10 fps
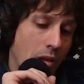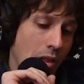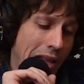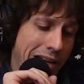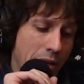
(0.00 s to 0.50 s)

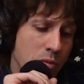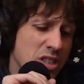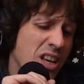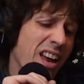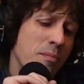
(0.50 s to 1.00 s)
like it
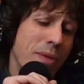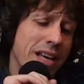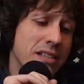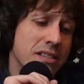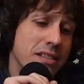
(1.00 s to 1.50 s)
was kind of
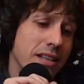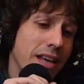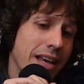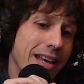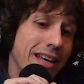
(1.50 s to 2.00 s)
based
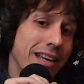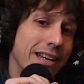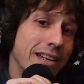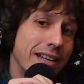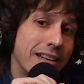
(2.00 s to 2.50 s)

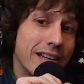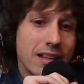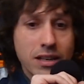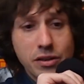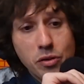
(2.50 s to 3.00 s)
in
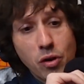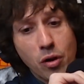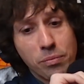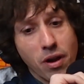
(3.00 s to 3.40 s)
the New Hope